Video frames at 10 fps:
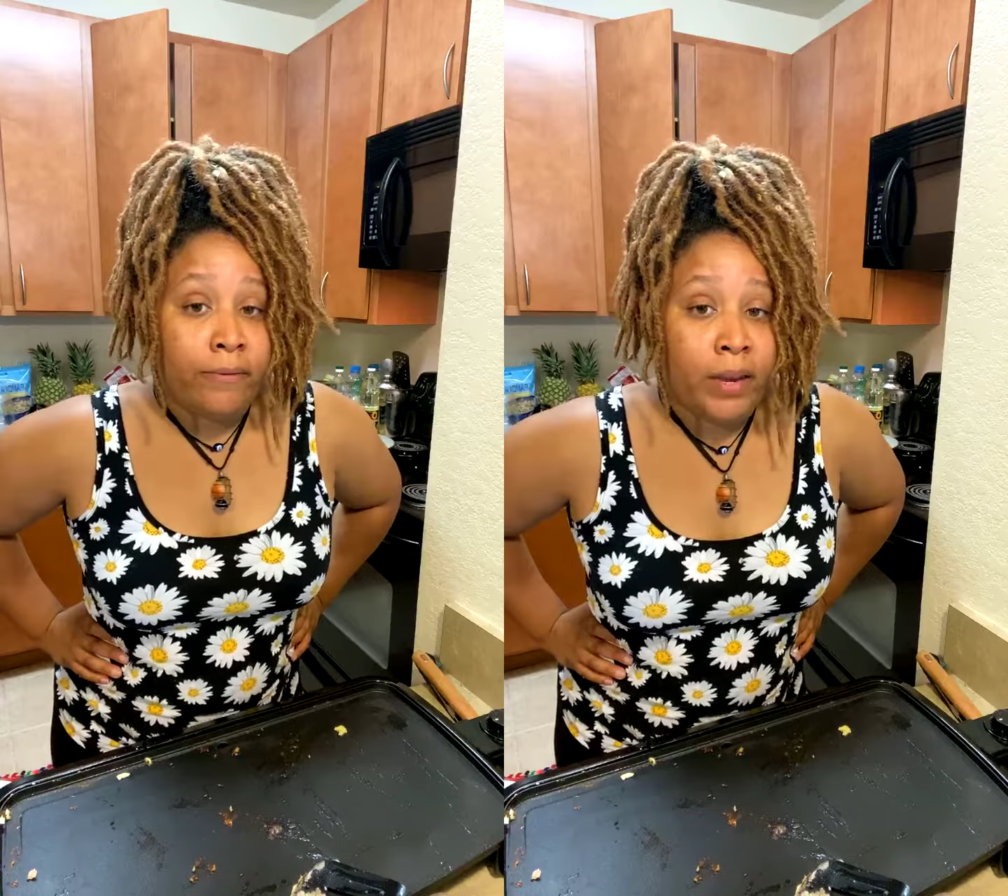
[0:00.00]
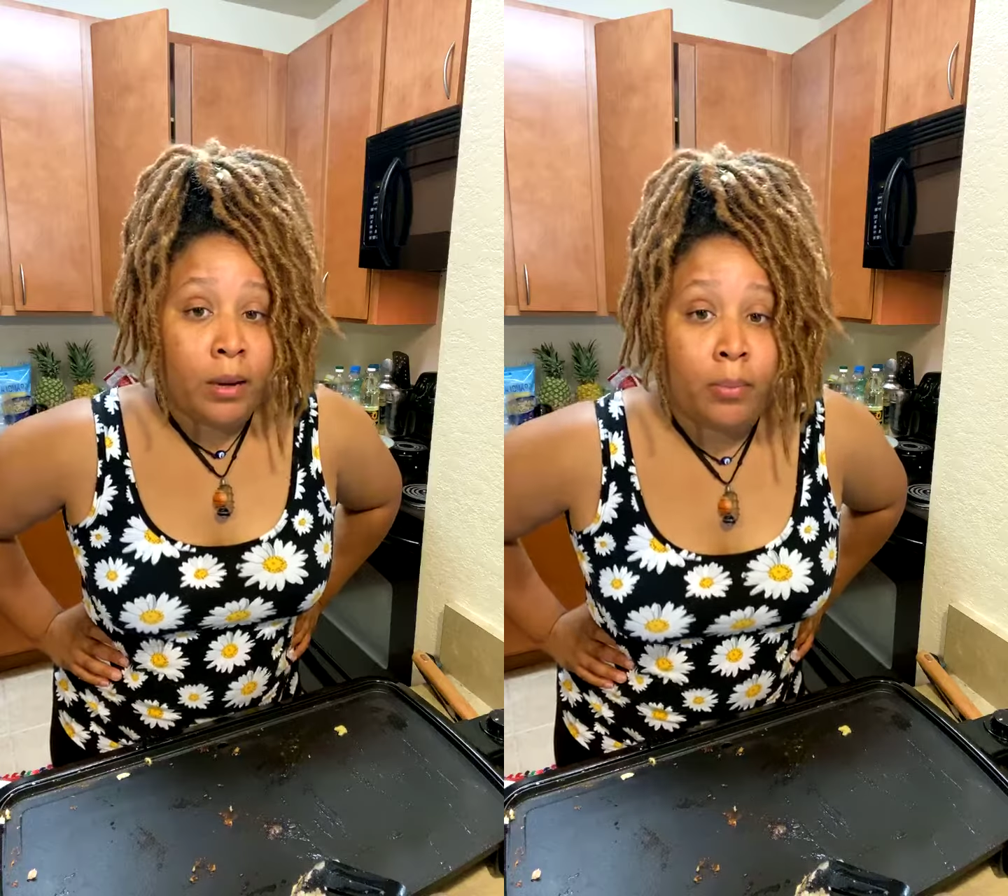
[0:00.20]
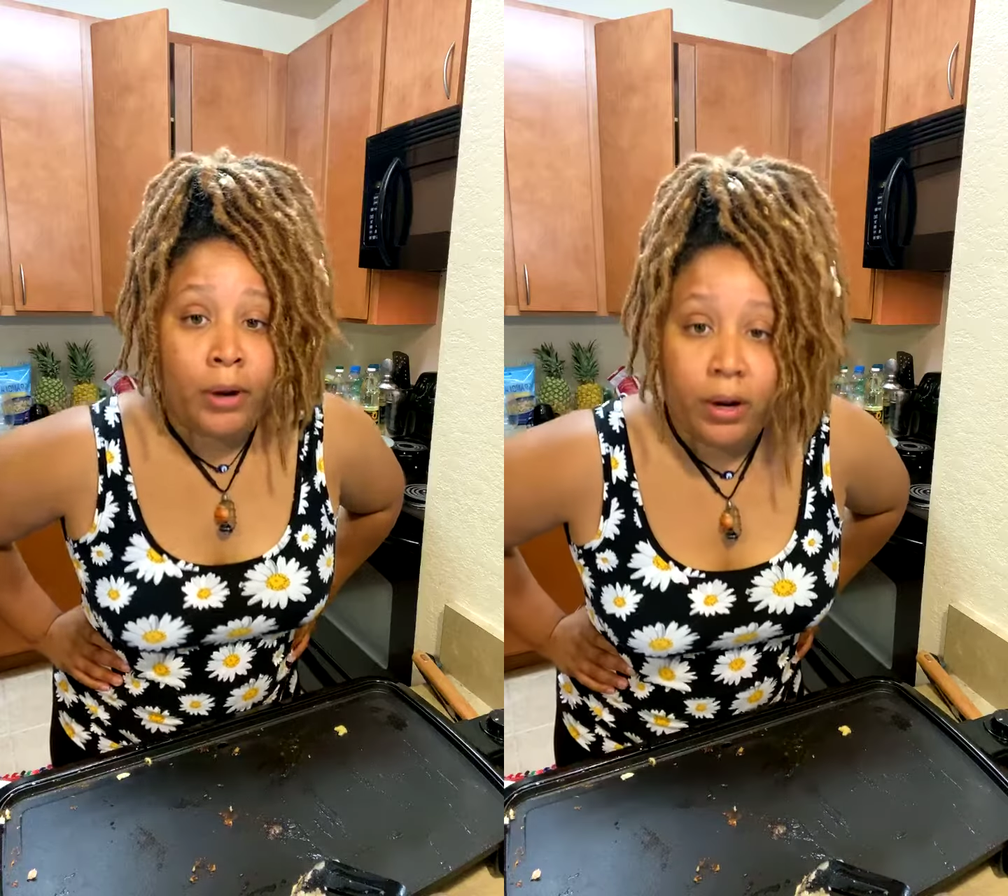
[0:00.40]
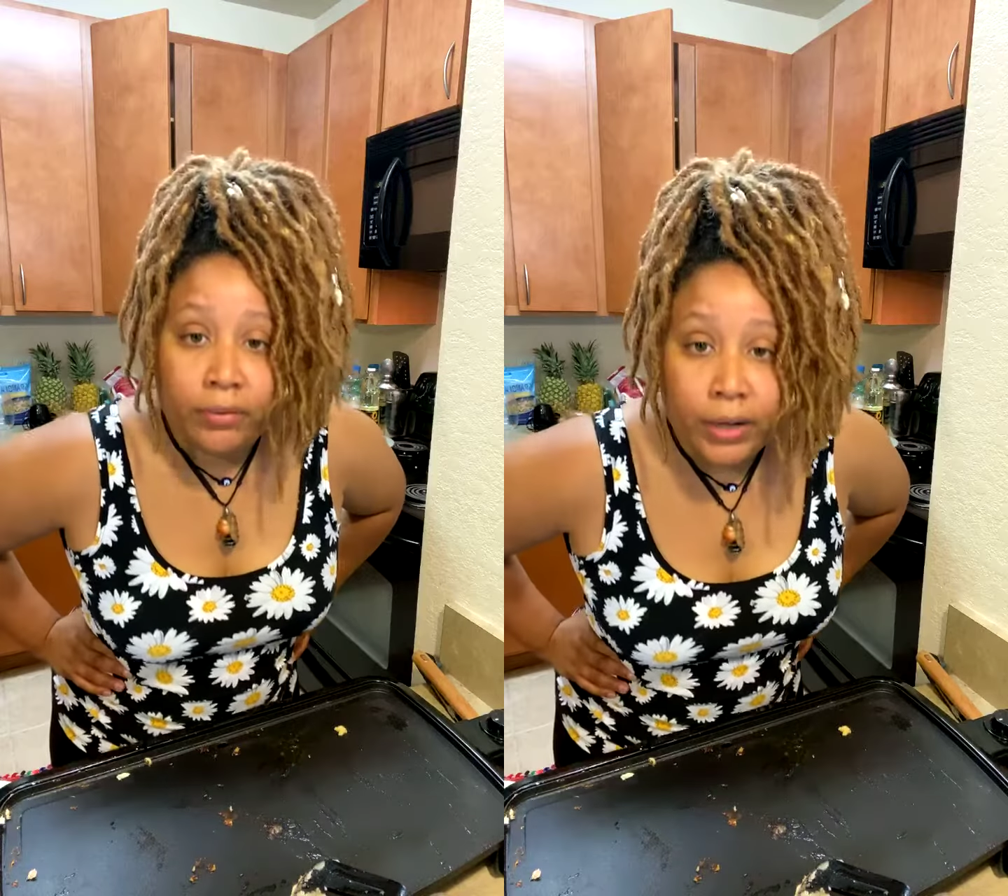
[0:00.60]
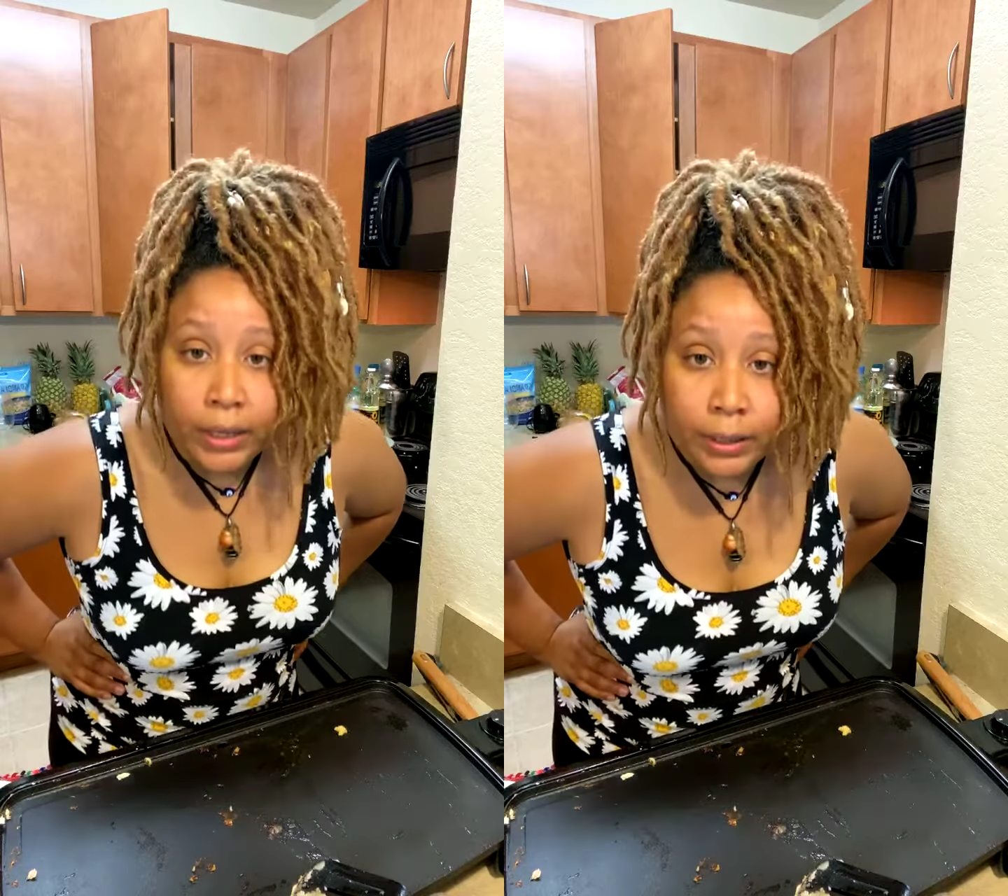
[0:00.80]
vegan bread over
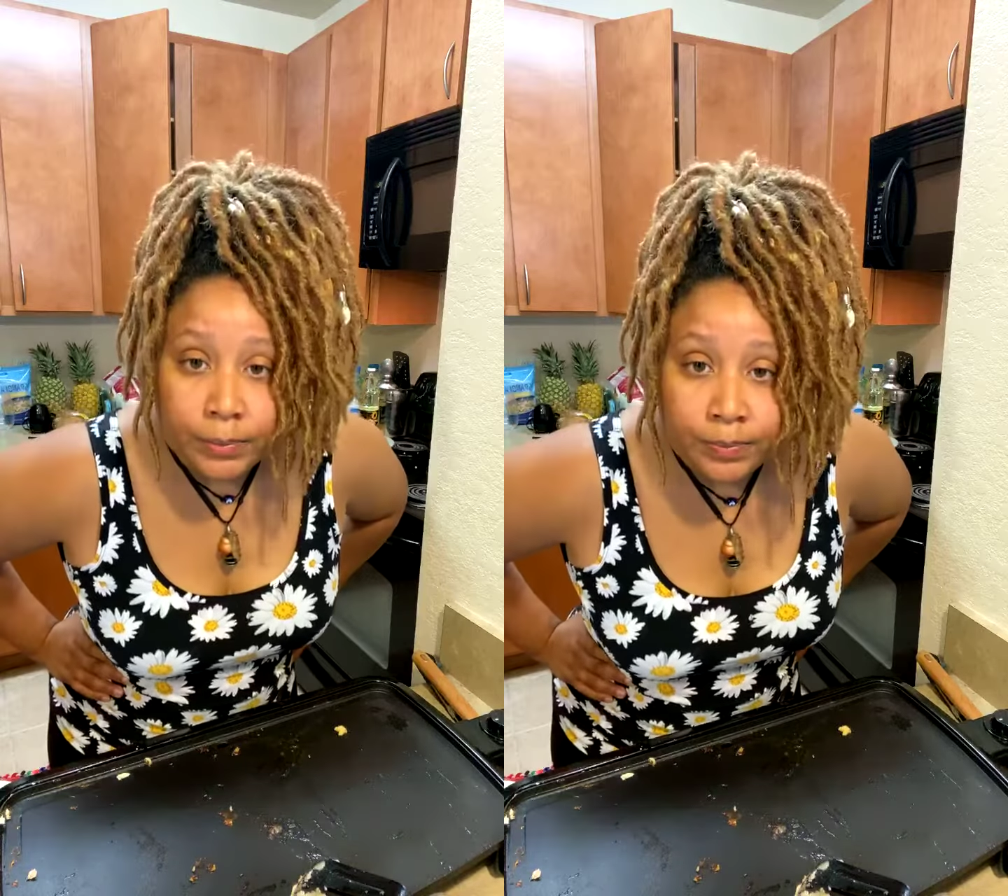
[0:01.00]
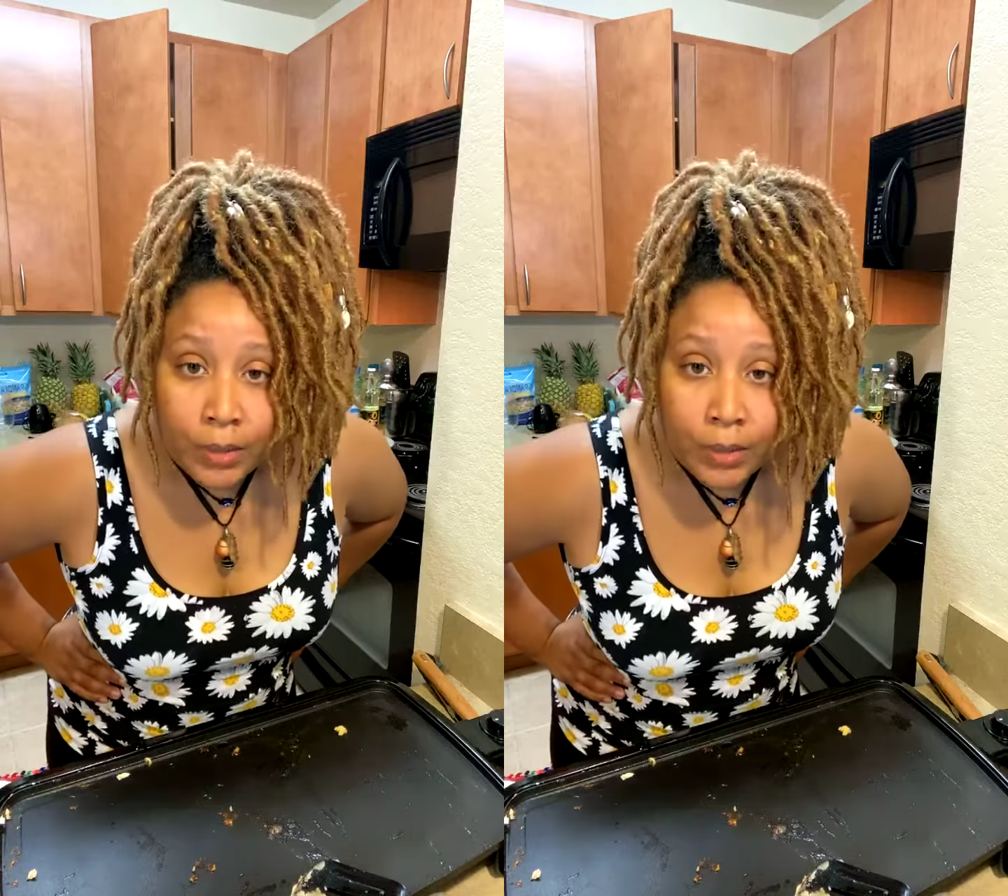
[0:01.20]
here.